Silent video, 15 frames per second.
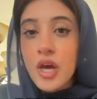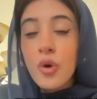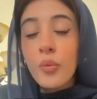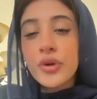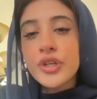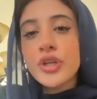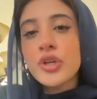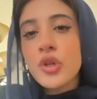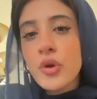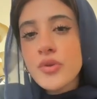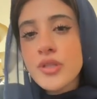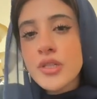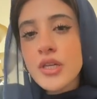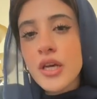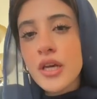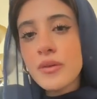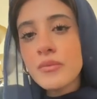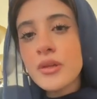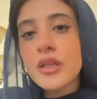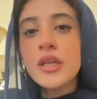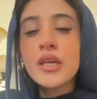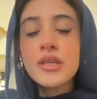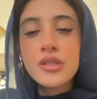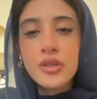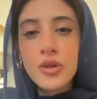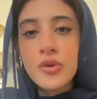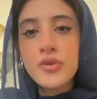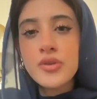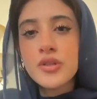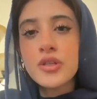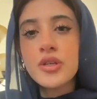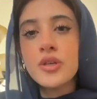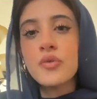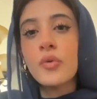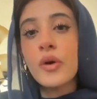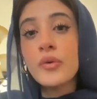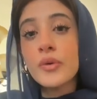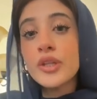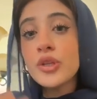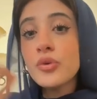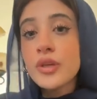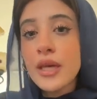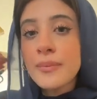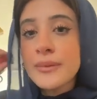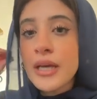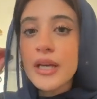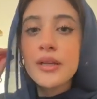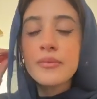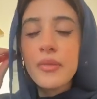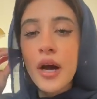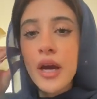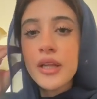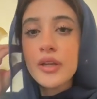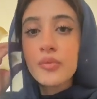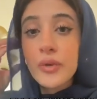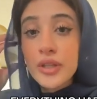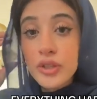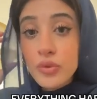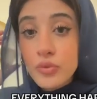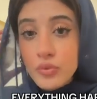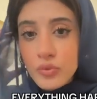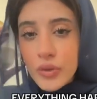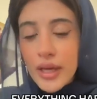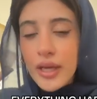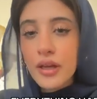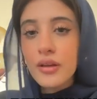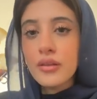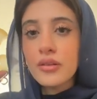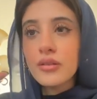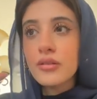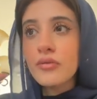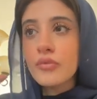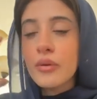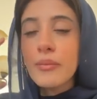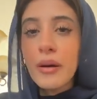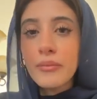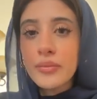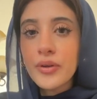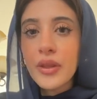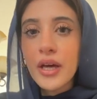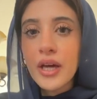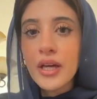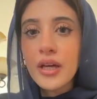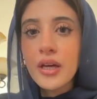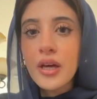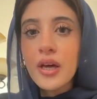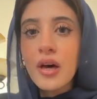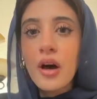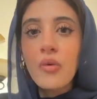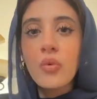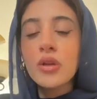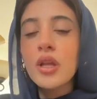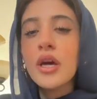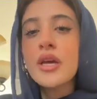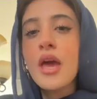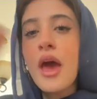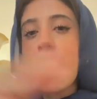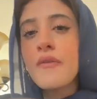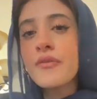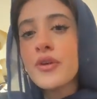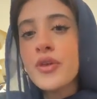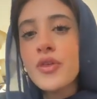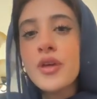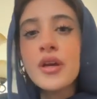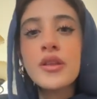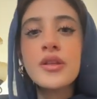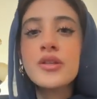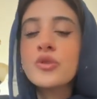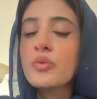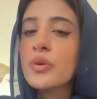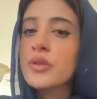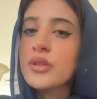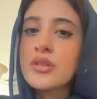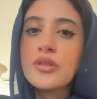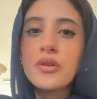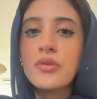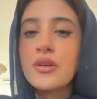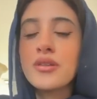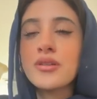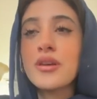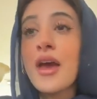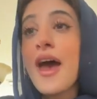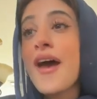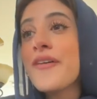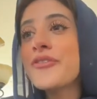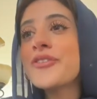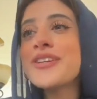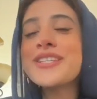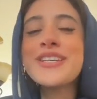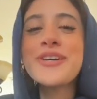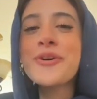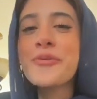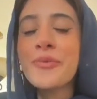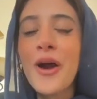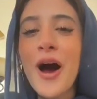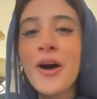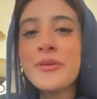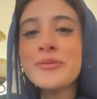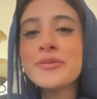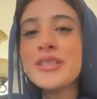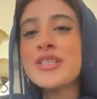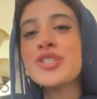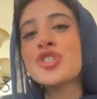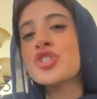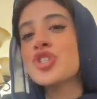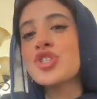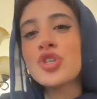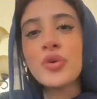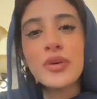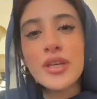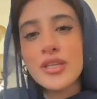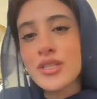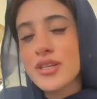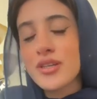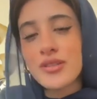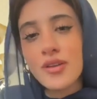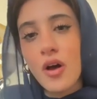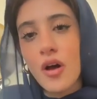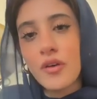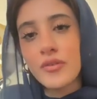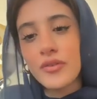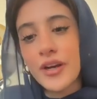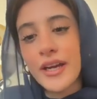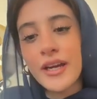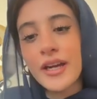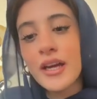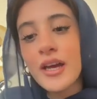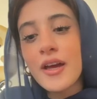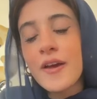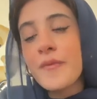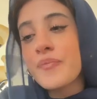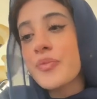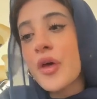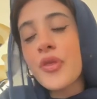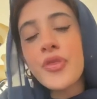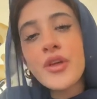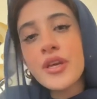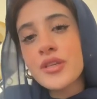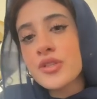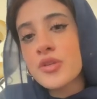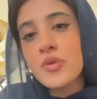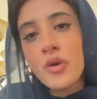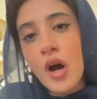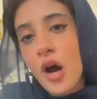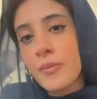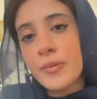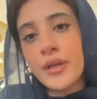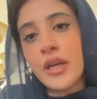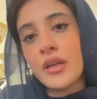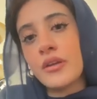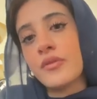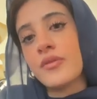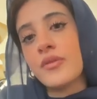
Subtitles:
When you're close to Him, He's close to you. And when you keep that in mind, and when you remember that, wallahi, everything in this world is so easy. Every single problem is just so easy to solve, right? Nothing is too complicated.